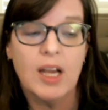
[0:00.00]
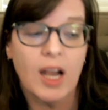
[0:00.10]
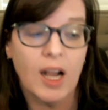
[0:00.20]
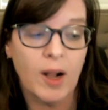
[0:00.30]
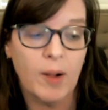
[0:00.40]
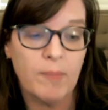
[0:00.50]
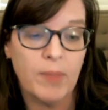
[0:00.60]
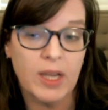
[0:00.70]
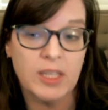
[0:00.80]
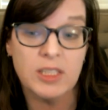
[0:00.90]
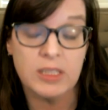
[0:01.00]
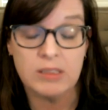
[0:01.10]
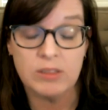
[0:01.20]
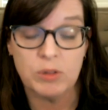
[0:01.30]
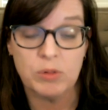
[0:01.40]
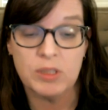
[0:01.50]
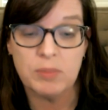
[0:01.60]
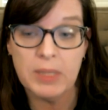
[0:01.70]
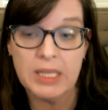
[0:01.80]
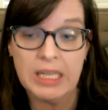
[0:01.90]
I do
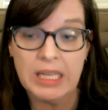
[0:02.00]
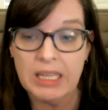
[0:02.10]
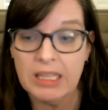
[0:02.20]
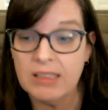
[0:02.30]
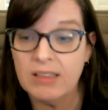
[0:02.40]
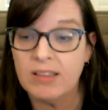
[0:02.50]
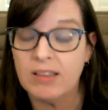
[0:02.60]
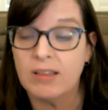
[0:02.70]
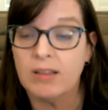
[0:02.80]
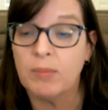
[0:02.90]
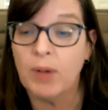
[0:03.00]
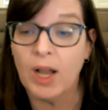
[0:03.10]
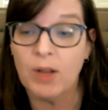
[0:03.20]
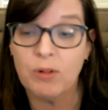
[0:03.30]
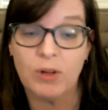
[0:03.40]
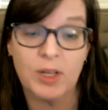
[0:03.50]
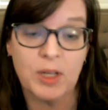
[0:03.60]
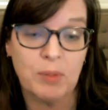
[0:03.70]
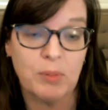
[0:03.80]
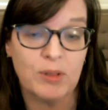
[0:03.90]
speaking. I run a
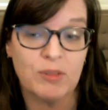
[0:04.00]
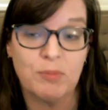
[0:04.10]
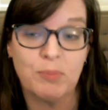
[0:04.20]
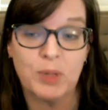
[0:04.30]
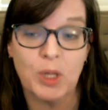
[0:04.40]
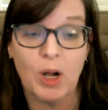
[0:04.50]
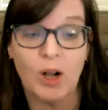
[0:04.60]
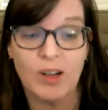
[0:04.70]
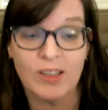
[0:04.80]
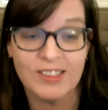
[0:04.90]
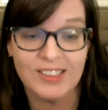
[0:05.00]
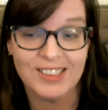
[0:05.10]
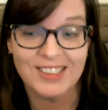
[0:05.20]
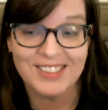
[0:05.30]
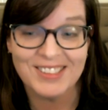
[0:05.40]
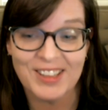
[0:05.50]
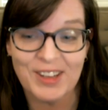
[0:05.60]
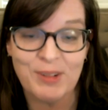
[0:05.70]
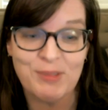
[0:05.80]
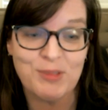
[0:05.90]
couple of blogs
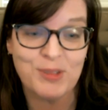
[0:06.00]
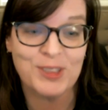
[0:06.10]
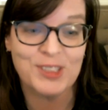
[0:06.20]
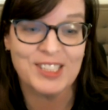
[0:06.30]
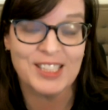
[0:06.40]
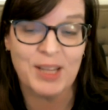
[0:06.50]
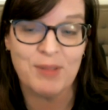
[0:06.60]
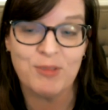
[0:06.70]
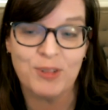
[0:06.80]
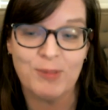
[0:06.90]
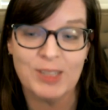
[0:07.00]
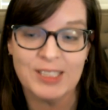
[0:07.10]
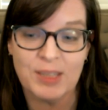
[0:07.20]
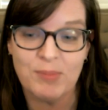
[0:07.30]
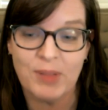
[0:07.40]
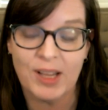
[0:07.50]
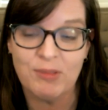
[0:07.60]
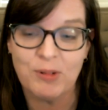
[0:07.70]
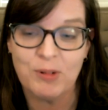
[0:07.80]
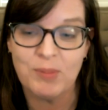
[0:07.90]
for STEM for my STEM
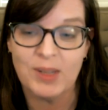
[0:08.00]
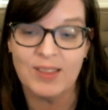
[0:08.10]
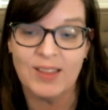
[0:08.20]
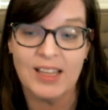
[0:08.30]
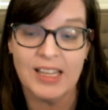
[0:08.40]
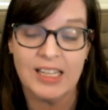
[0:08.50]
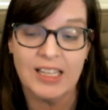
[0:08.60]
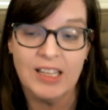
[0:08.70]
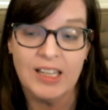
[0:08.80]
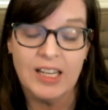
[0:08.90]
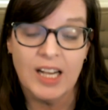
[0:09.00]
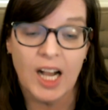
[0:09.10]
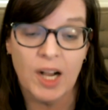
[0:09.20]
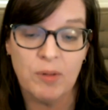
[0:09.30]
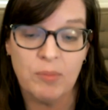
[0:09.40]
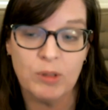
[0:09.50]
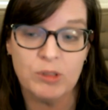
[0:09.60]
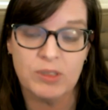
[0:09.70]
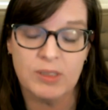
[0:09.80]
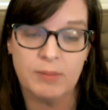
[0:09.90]
platform, and then
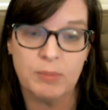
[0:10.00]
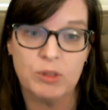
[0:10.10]
most